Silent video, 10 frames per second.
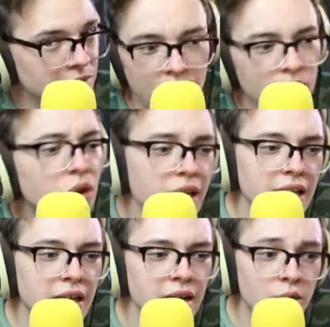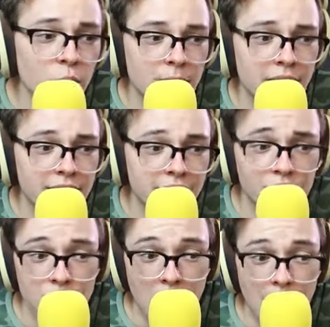If you're lucky, the wingman did his
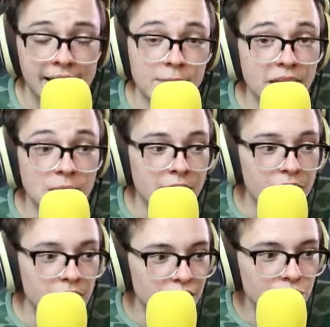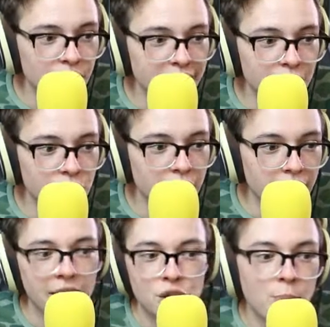job and the behemoth is wanting his shit,
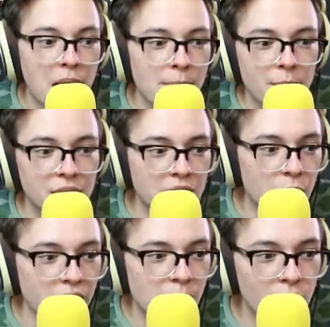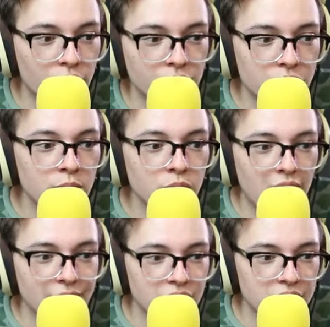and she'll pipe up that they want to come over and he will
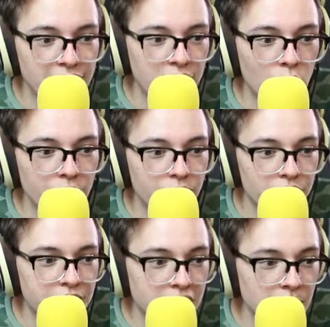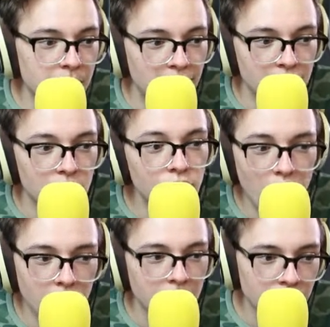have to take one for the team, and you've
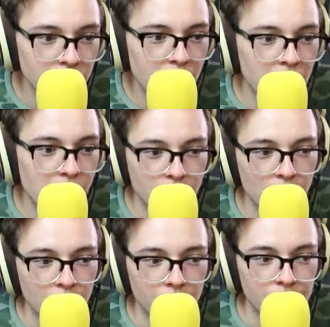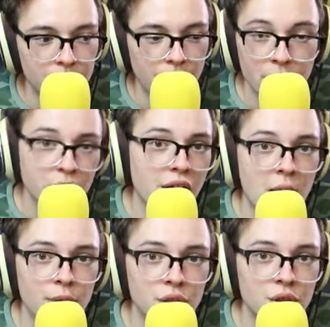won. You've got her coming over. Mission
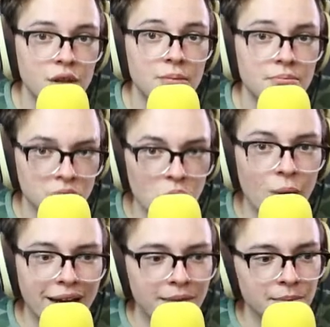accomplished. You win.